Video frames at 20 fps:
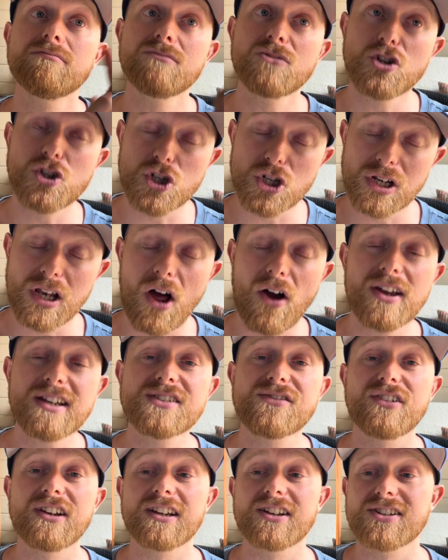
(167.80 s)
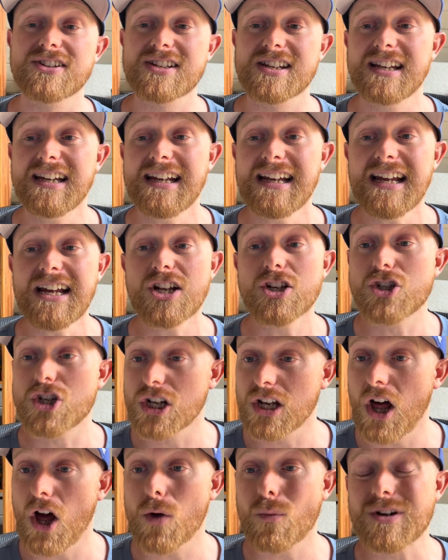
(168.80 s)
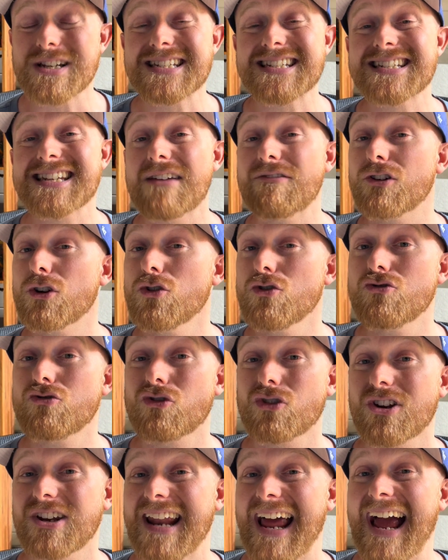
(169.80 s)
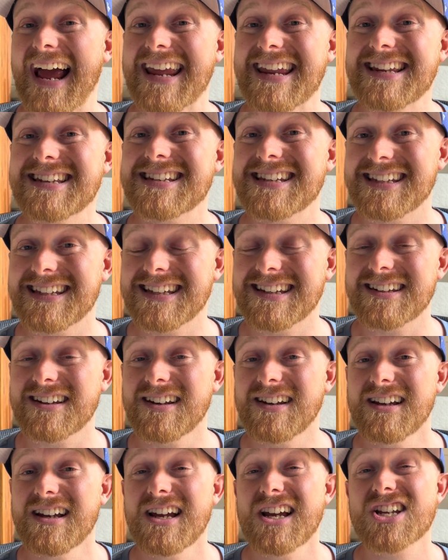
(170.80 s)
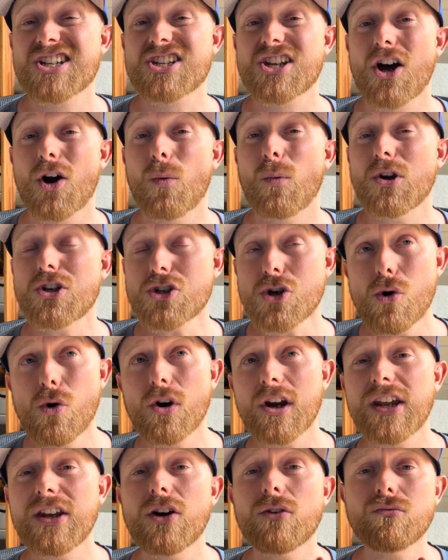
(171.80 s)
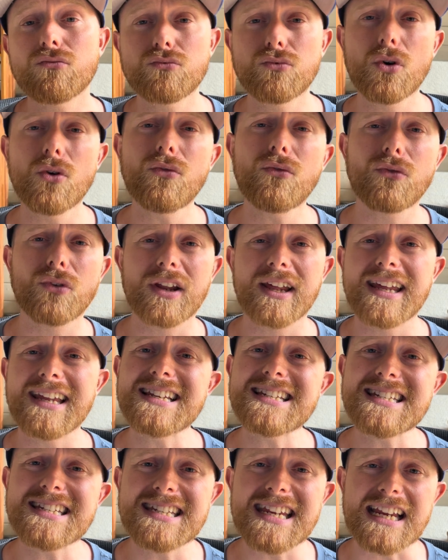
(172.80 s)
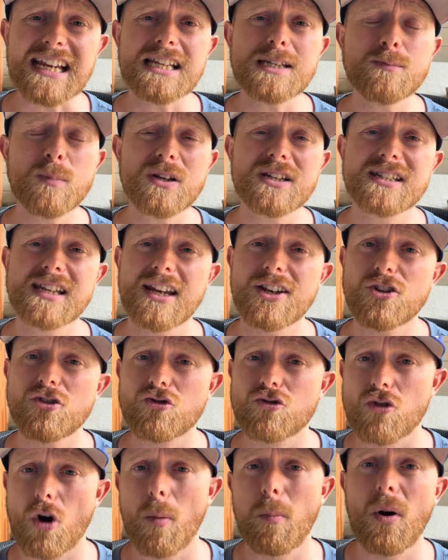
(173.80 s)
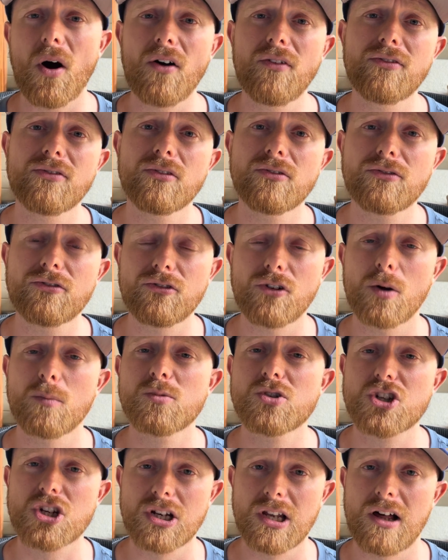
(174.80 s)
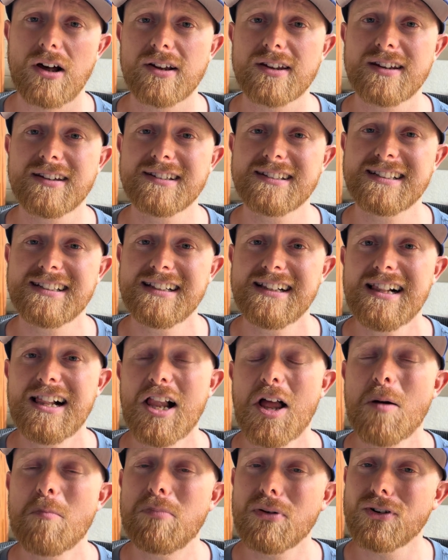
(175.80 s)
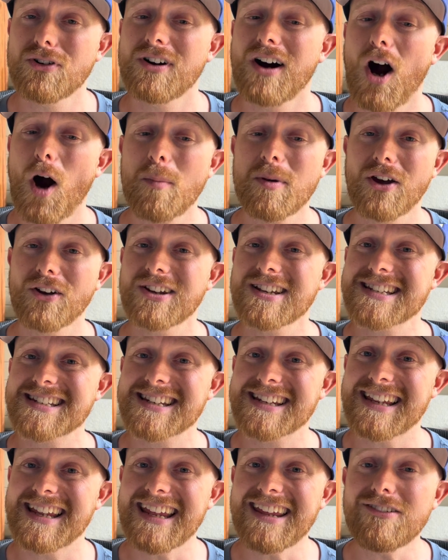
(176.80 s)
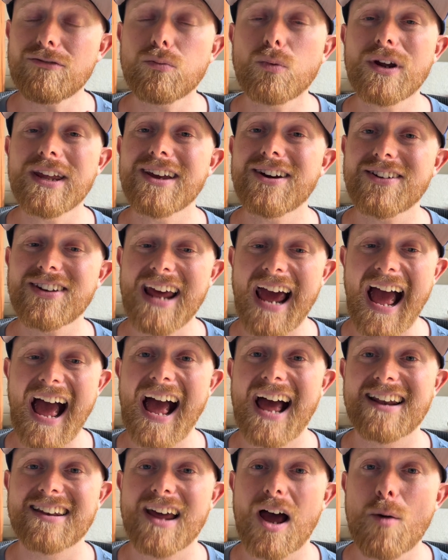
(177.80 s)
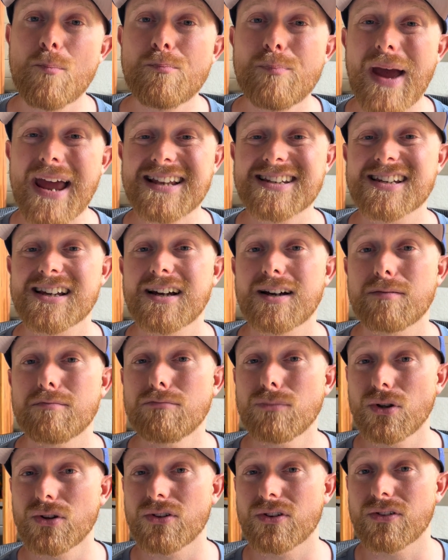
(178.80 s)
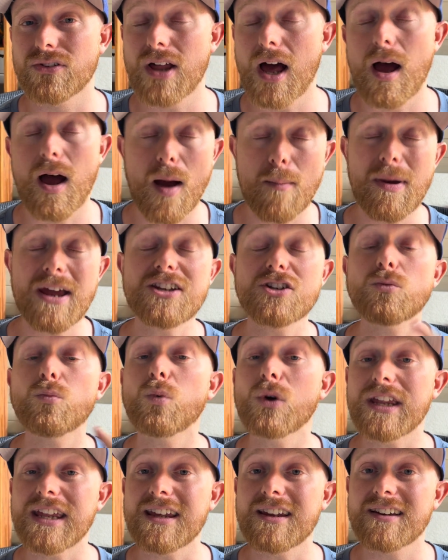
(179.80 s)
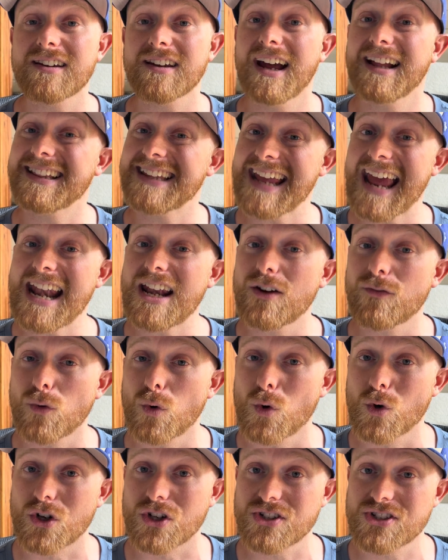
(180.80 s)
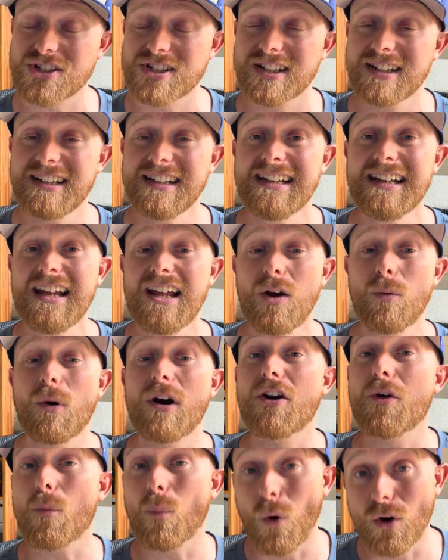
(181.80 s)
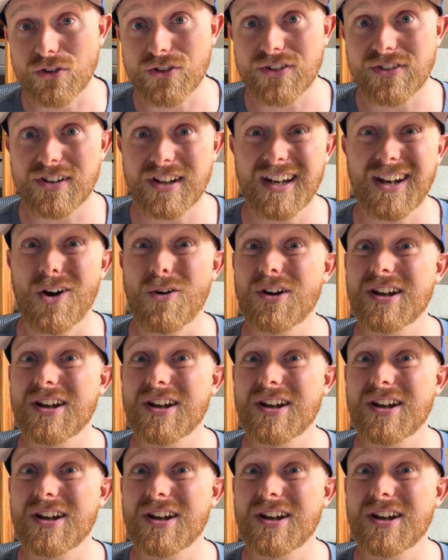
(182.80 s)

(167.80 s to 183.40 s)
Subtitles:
July's figures, July was 718. So we're talking a roughly 6% drop off from July. But I'll be honest, if we had had a better month, a better week at the end of August, where it wasn't, you know,